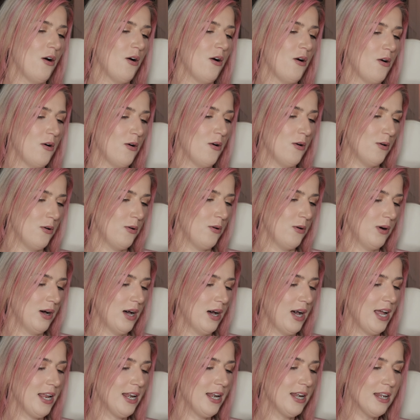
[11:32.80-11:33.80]
Oh,
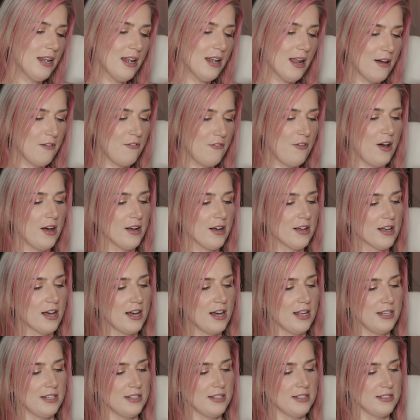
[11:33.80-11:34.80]
I love her
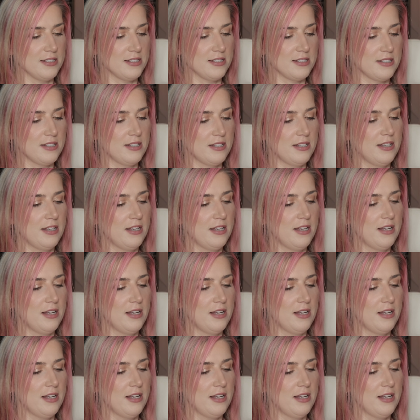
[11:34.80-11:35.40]
colors.